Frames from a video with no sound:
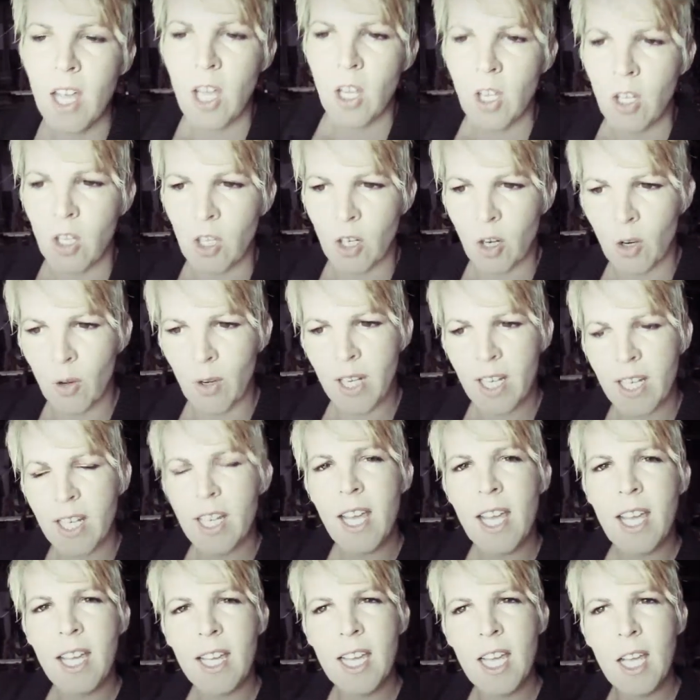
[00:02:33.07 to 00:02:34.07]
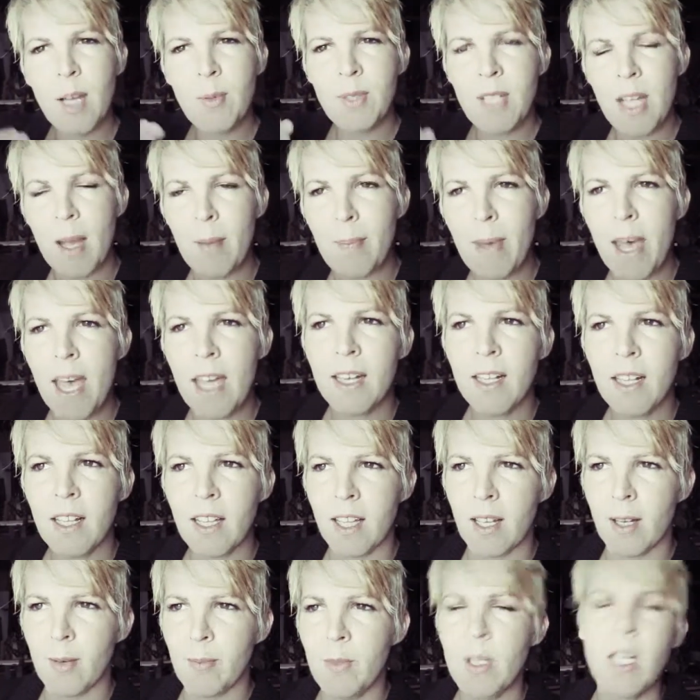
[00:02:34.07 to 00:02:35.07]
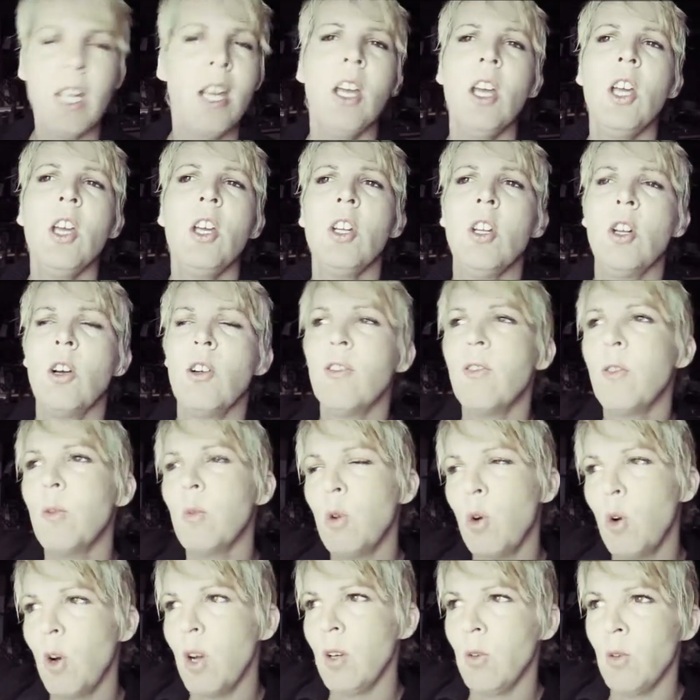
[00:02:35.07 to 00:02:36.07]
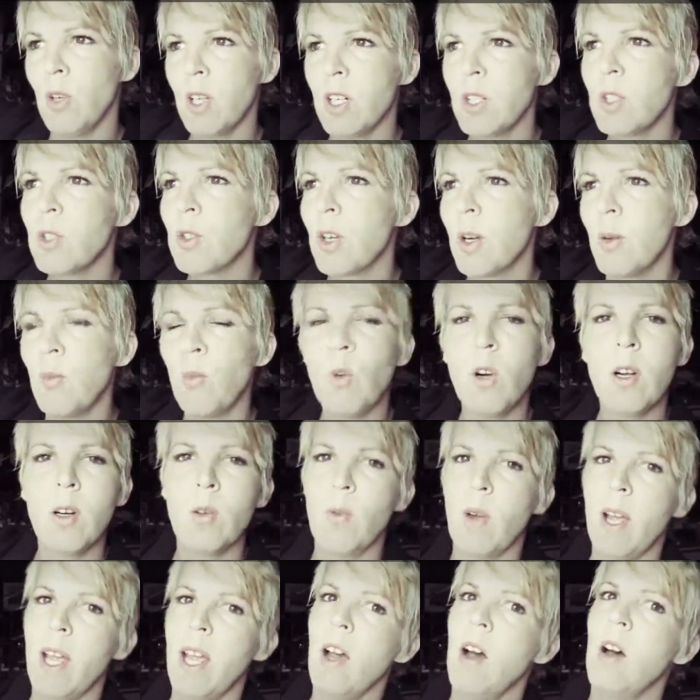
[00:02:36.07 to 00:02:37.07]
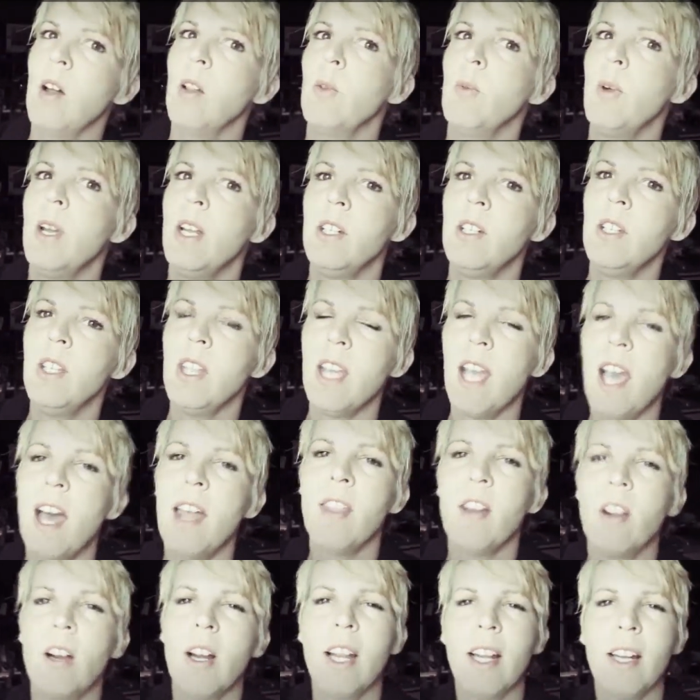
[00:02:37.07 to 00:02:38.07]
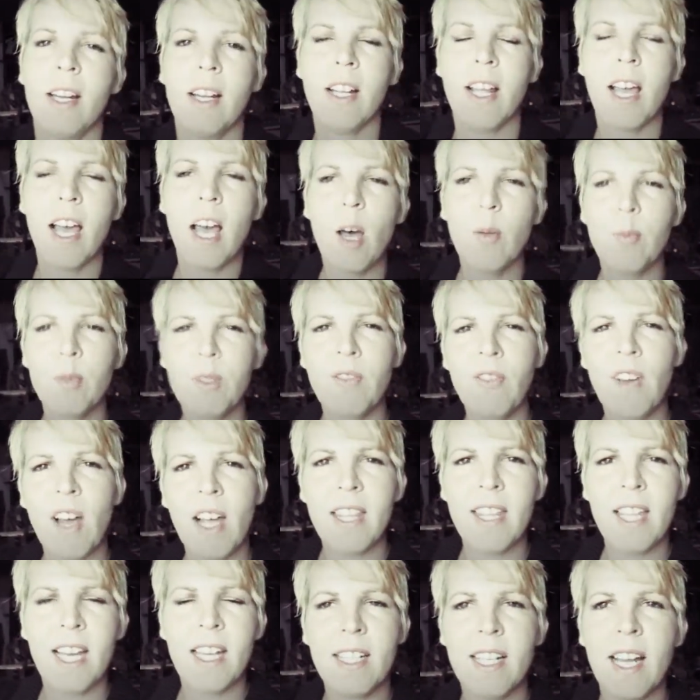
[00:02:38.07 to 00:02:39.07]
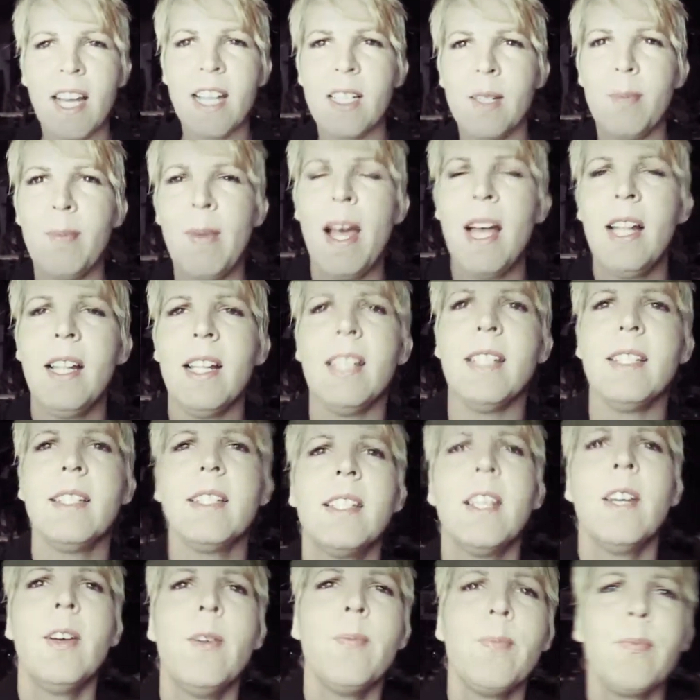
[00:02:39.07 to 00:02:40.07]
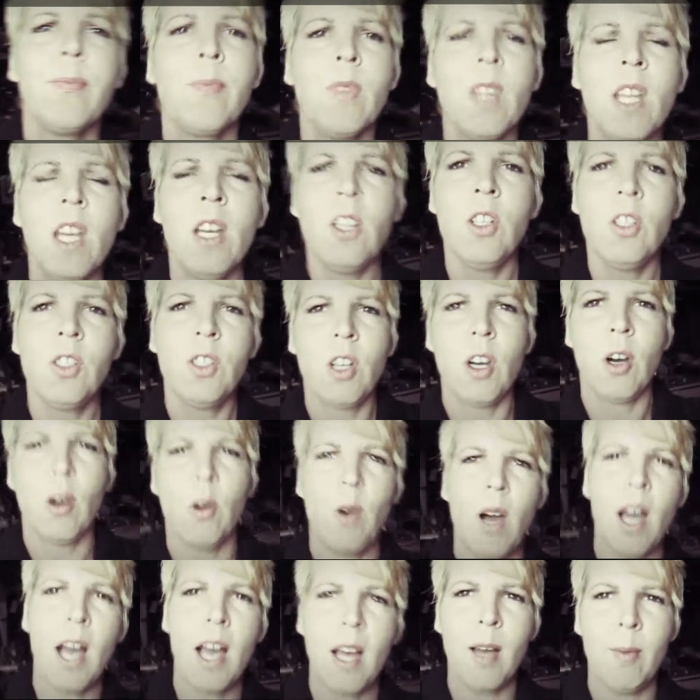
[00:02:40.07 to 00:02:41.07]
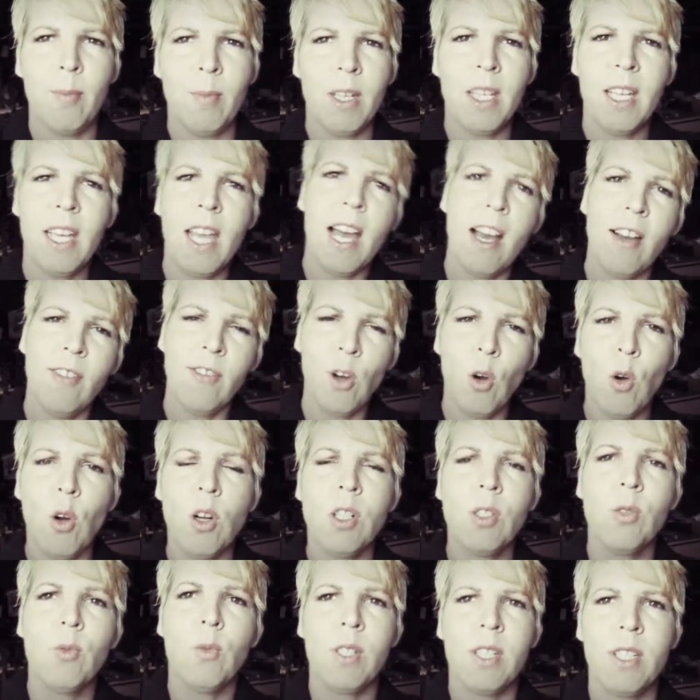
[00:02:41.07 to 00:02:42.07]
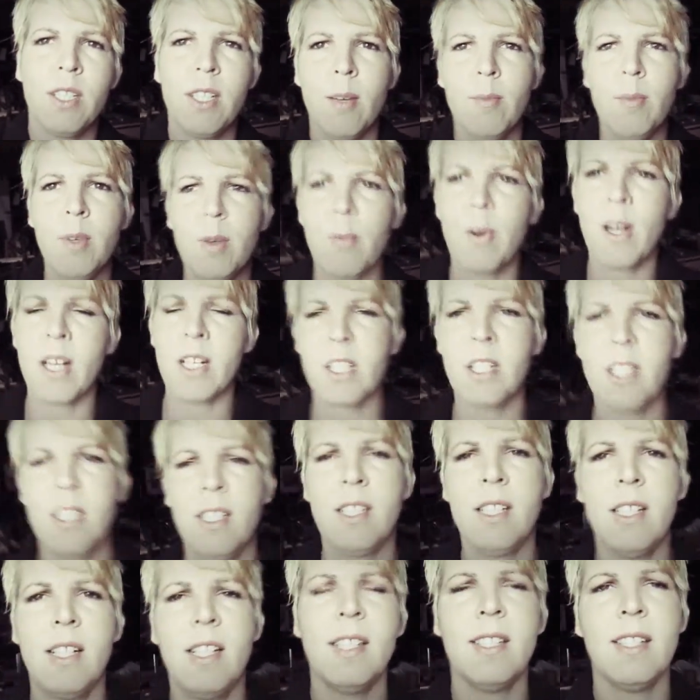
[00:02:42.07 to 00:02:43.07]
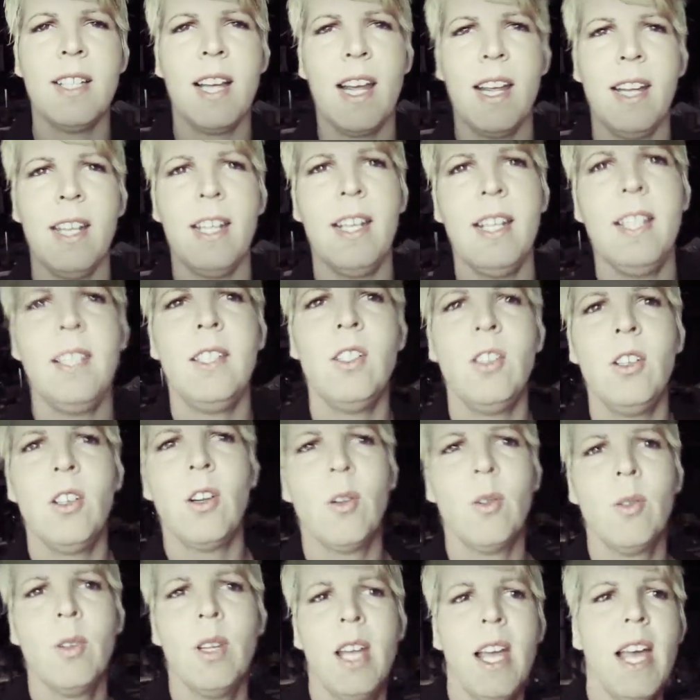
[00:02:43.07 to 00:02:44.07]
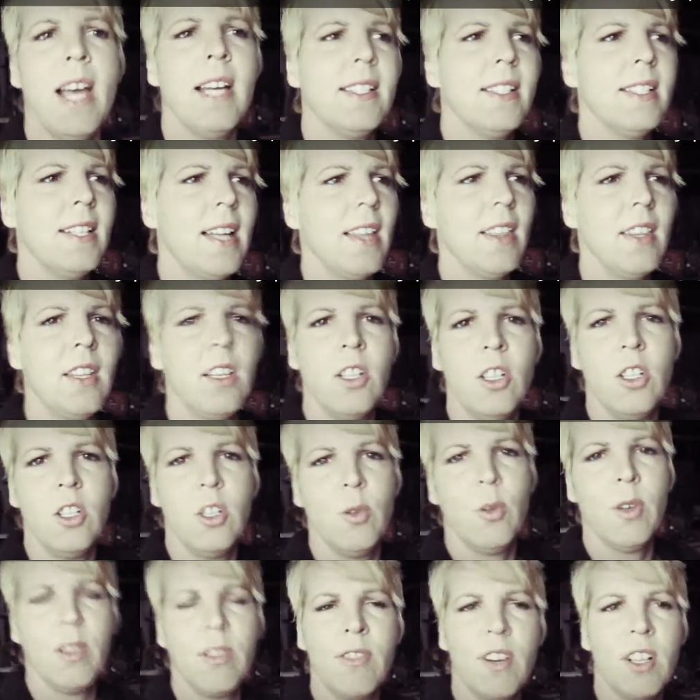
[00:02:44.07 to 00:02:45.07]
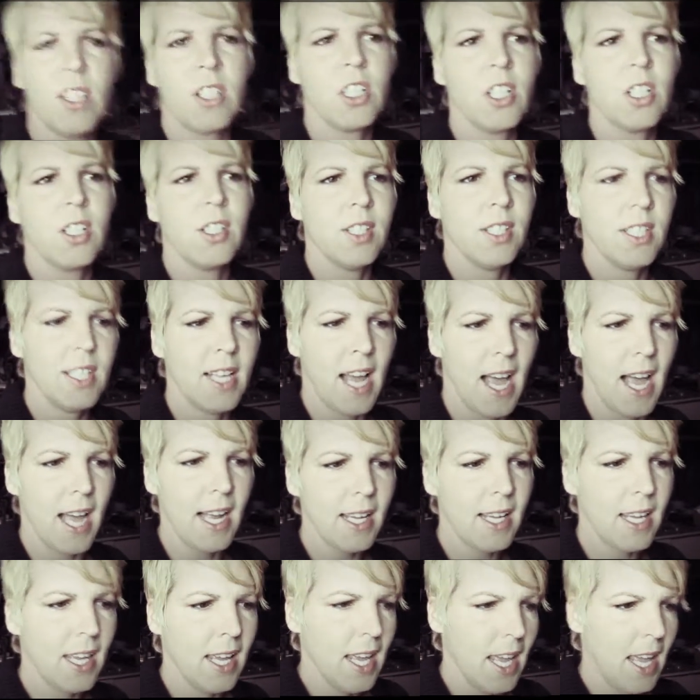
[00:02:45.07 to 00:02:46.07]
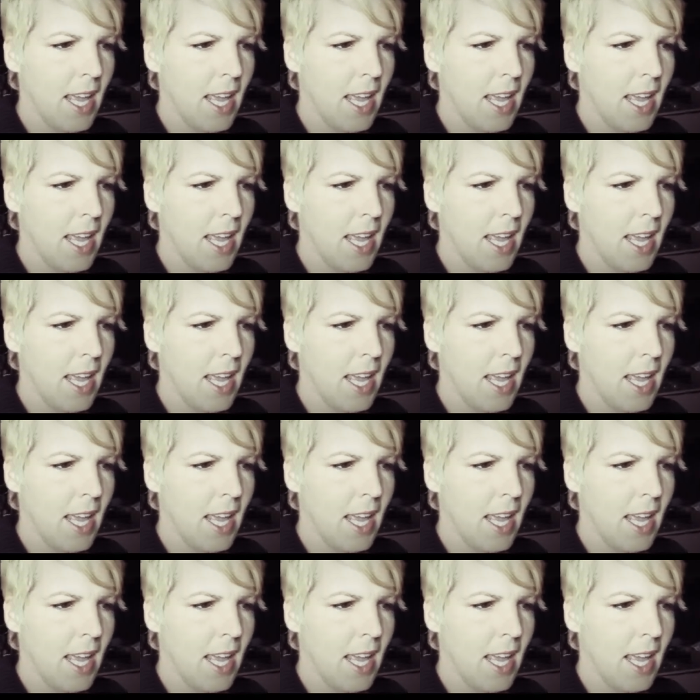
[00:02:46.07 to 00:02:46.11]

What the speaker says: You know, it keeps that pendulum, you know, from going extreme one way all the way to the other, and it helps find that nice balance. So, yeah, of course, with some depressions and anxieties, you know, it has nothing to do with function stack.